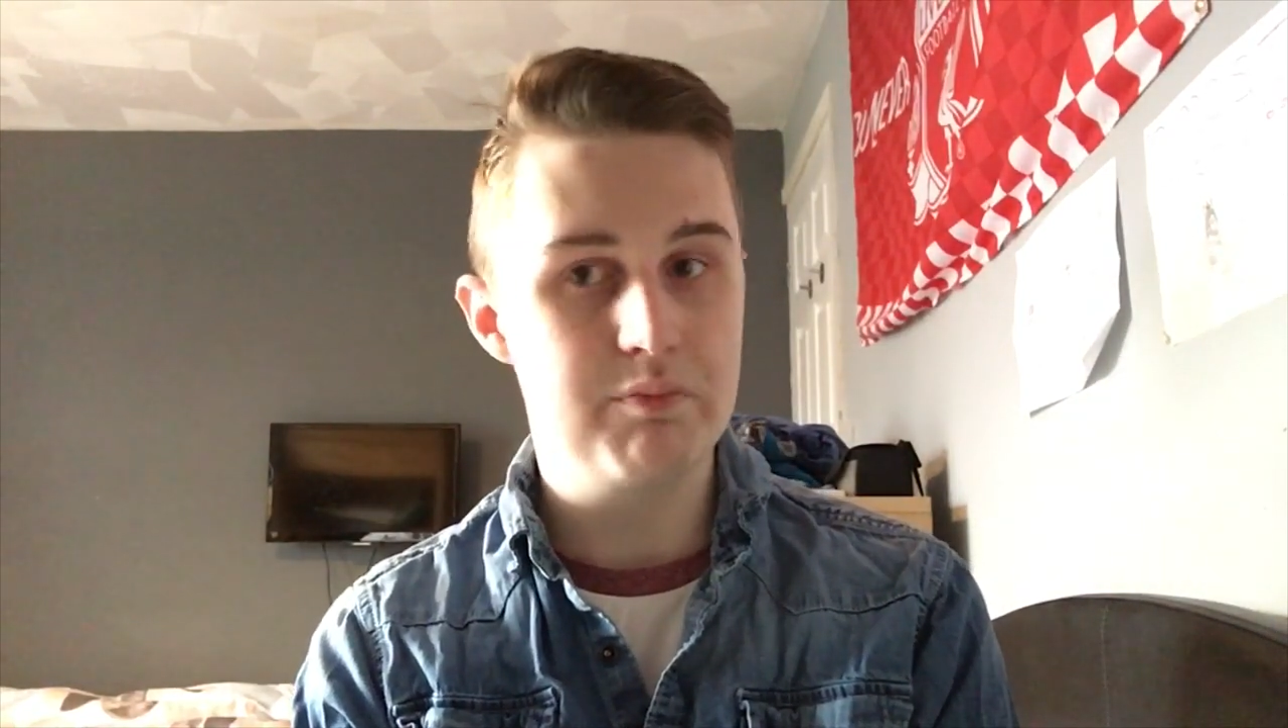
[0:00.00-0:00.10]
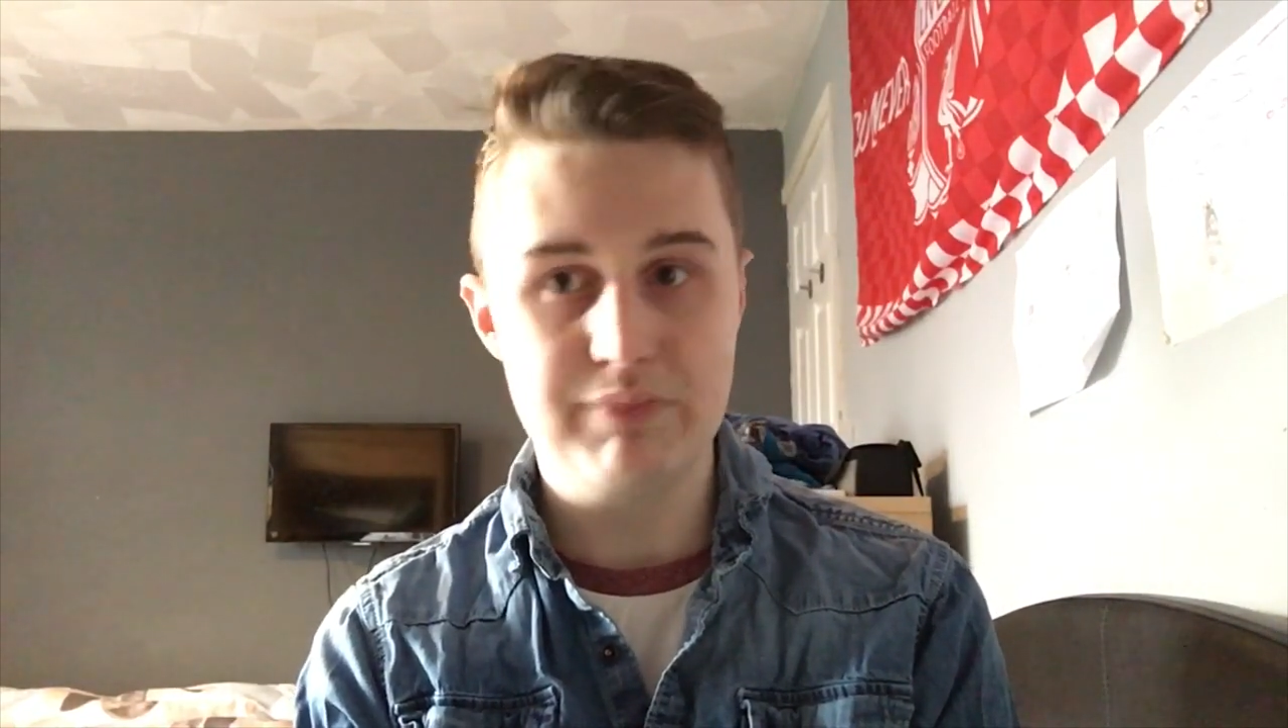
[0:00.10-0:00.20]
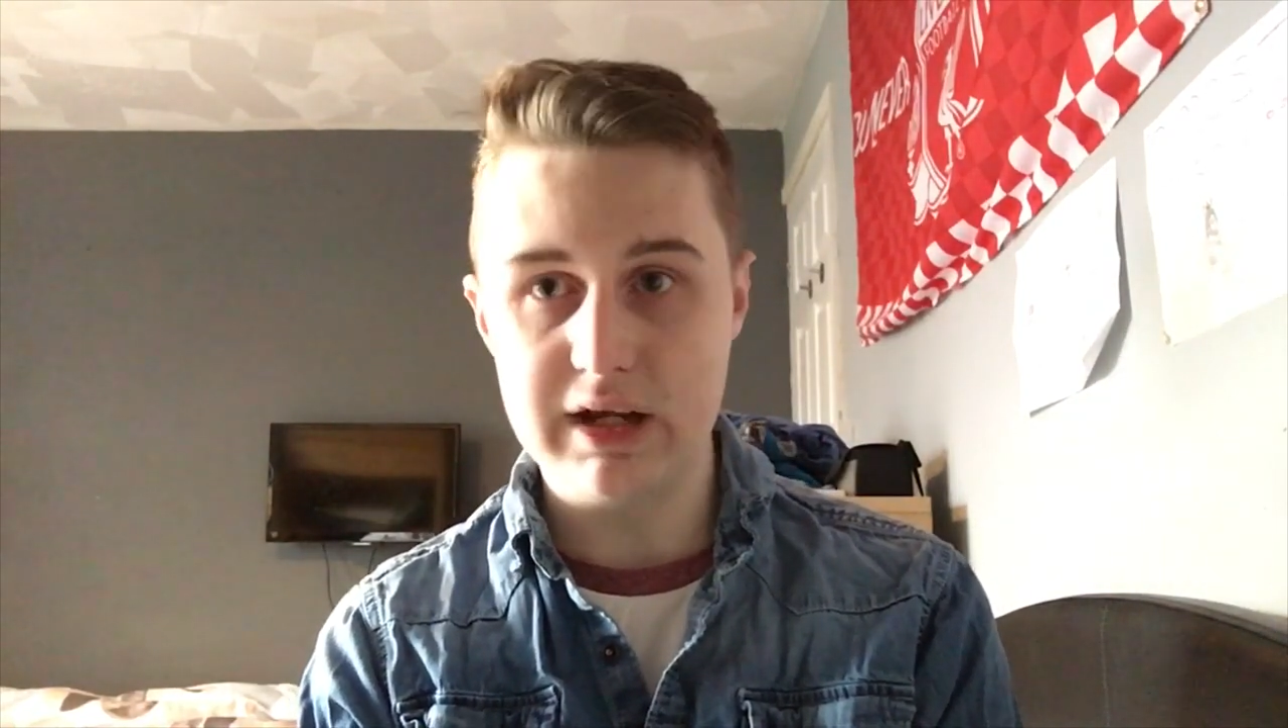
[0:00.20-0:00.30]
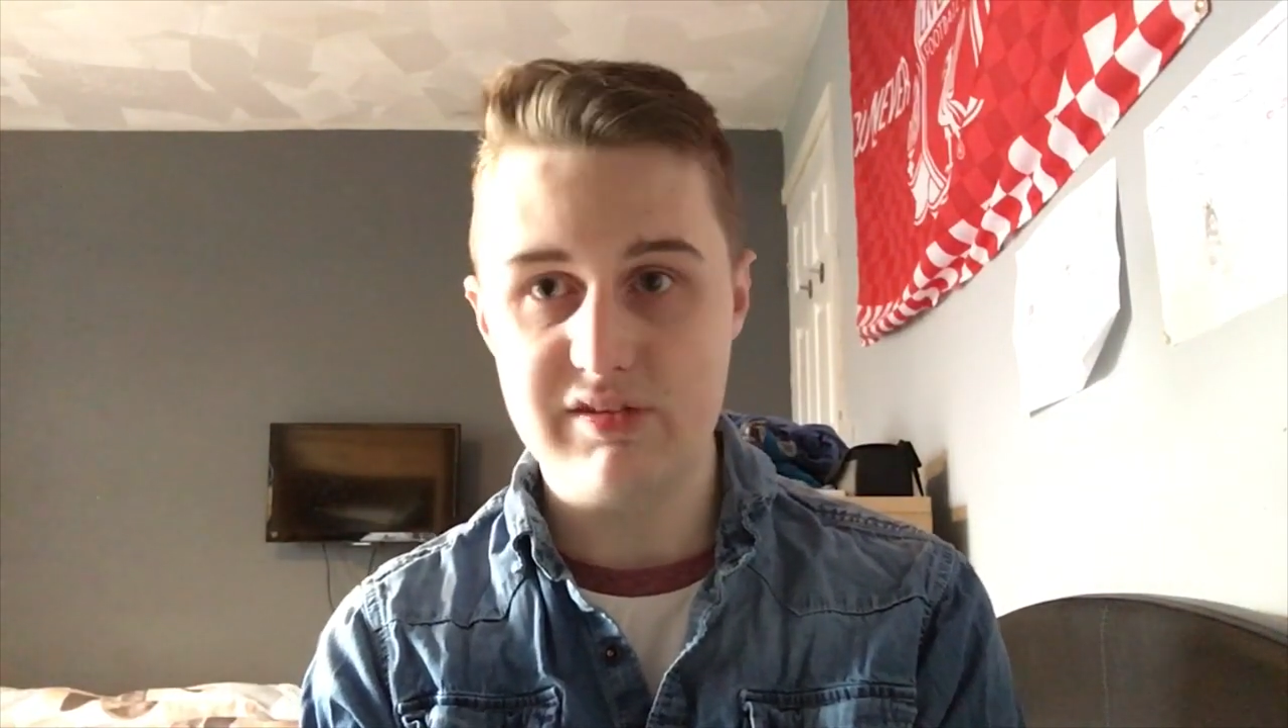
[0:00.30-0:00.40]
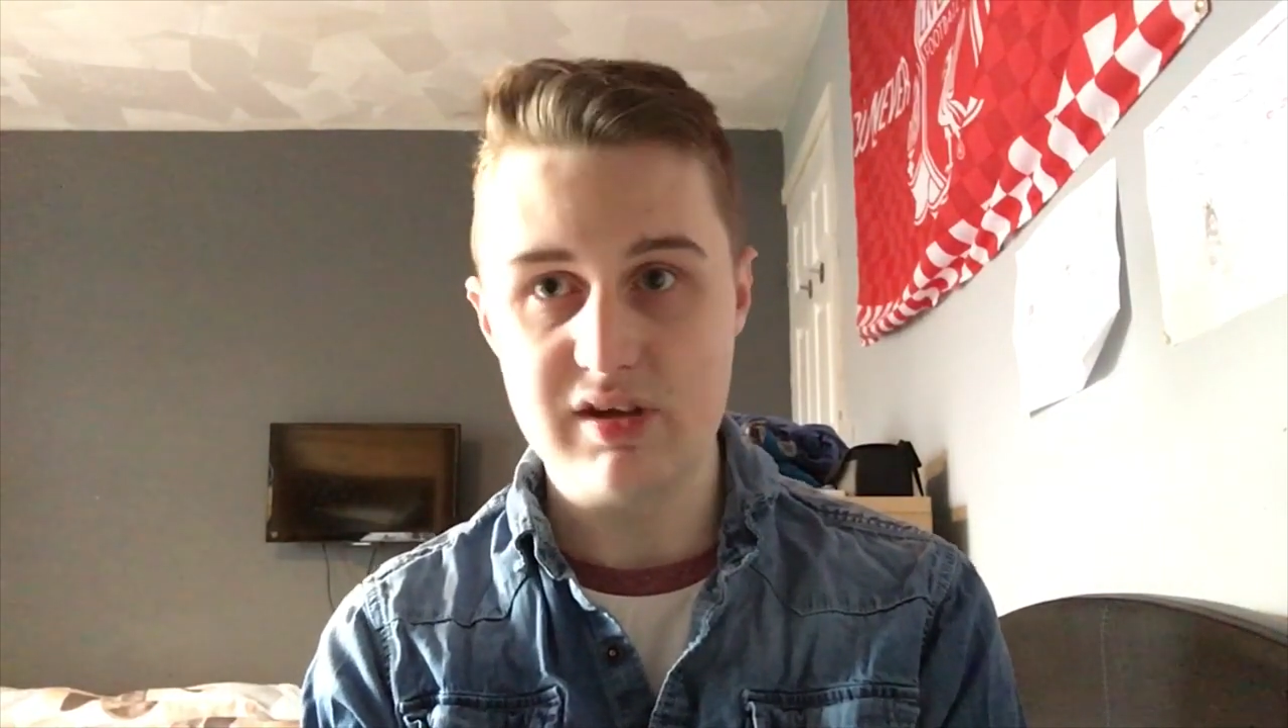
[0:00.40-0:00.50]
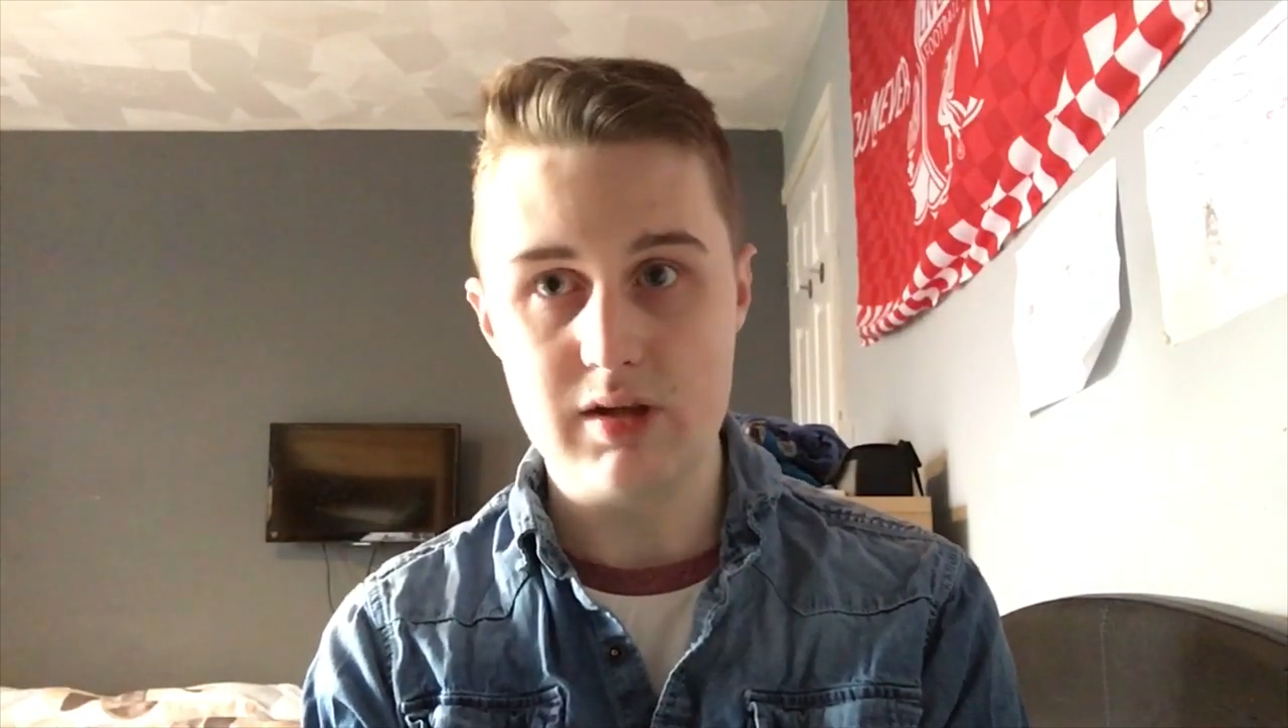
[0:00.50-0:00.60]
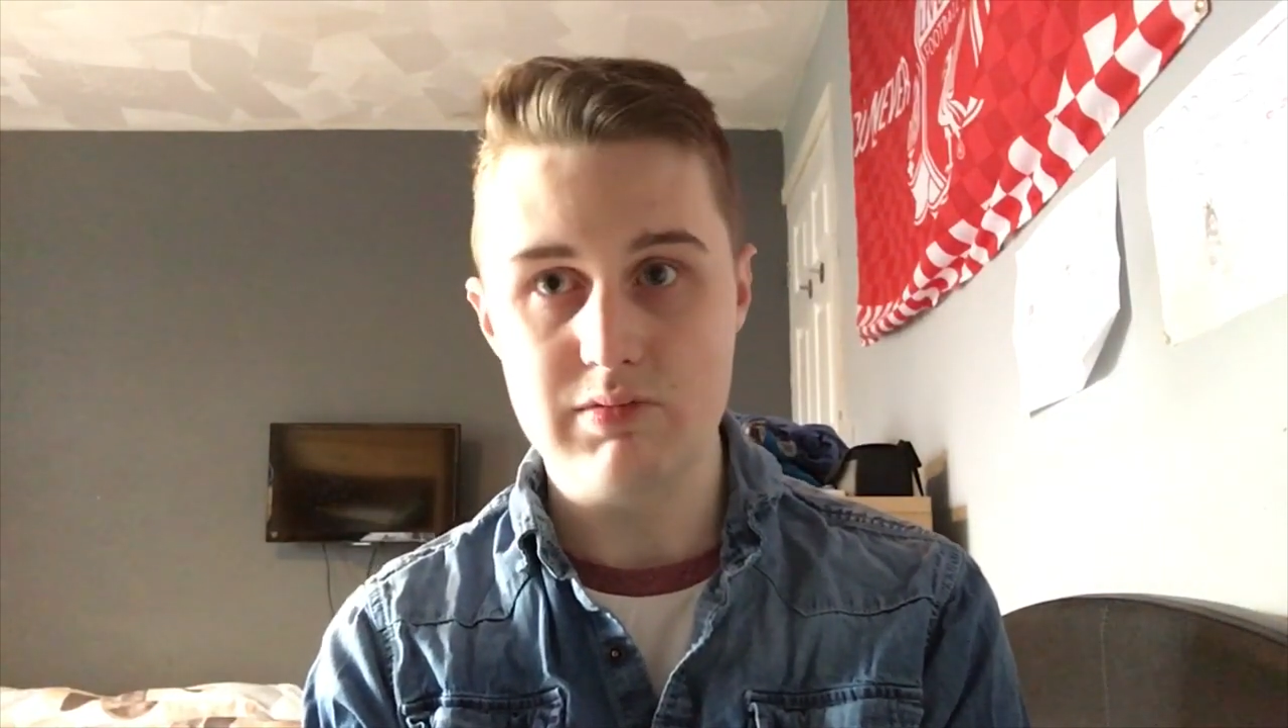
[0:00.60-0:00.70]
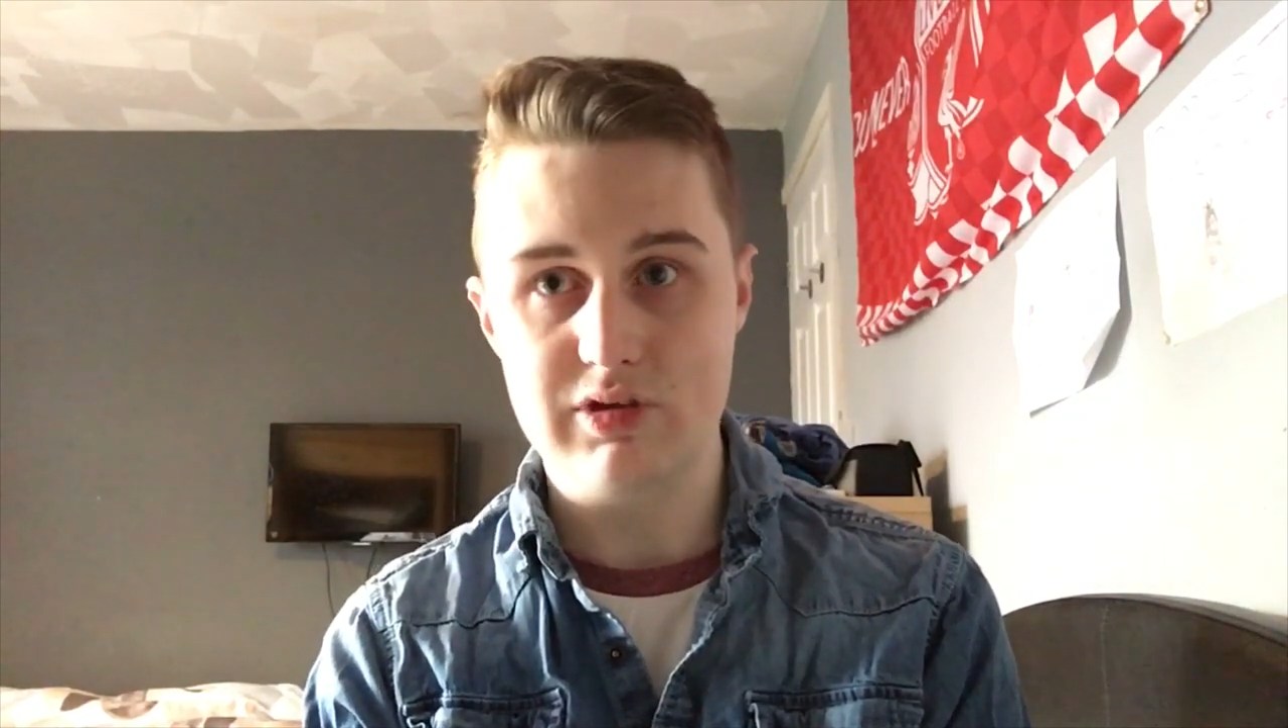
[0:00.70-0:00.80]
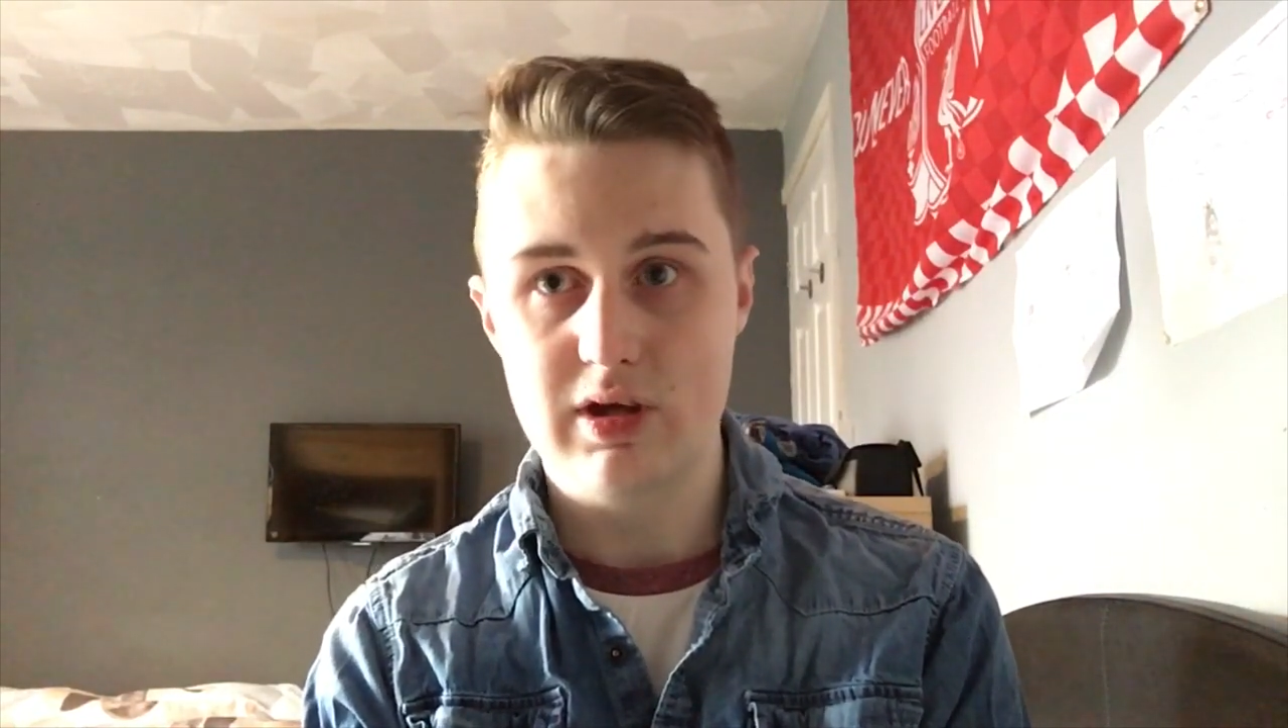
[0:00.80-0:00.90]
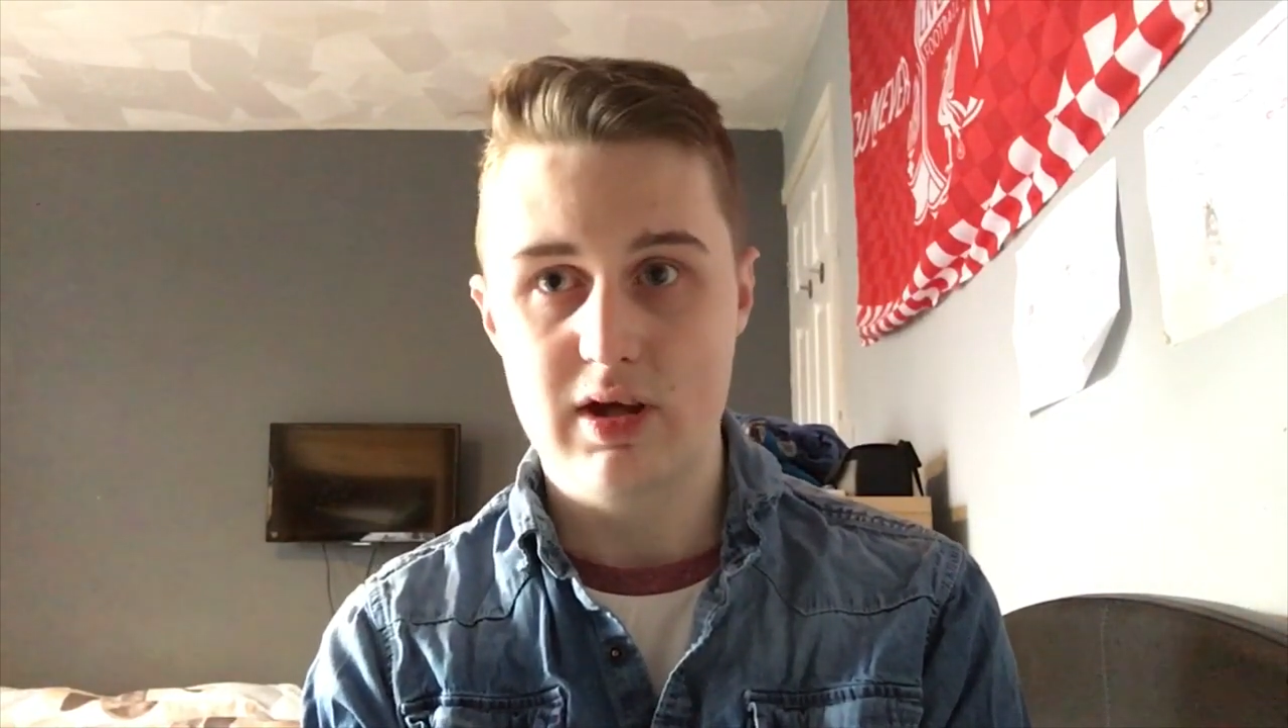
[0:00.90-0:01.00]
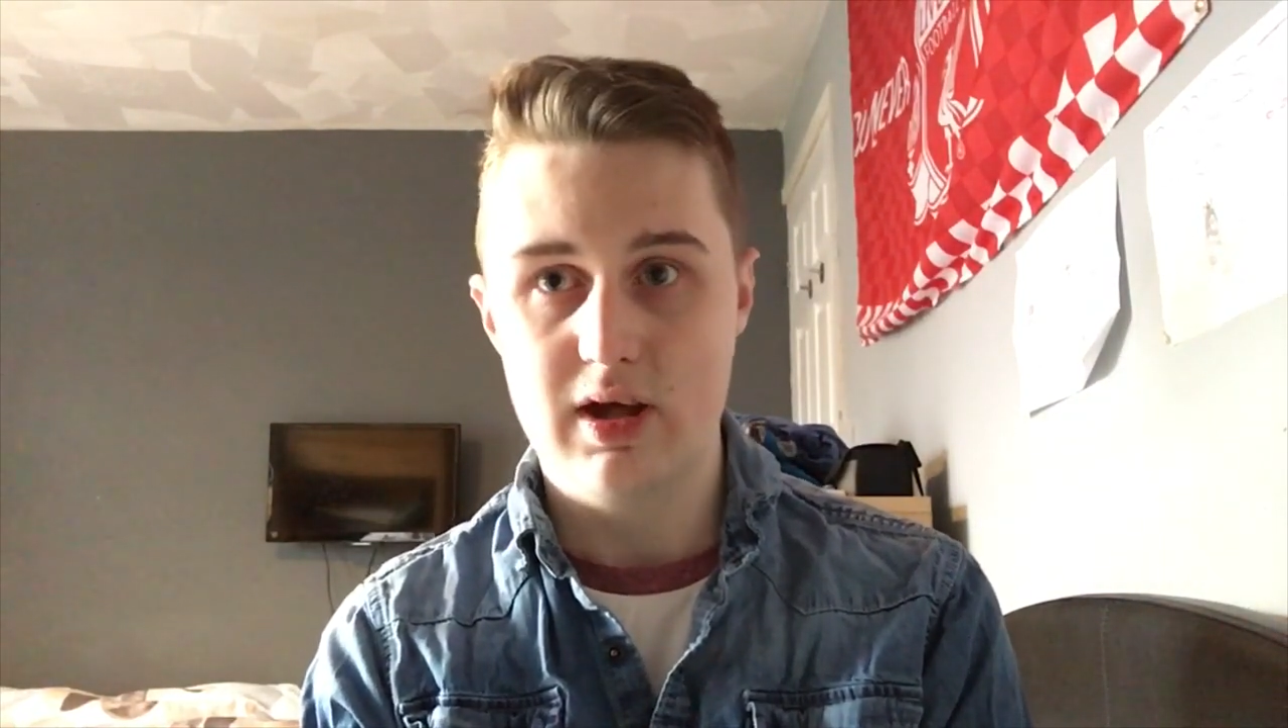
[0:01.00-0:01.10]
big teams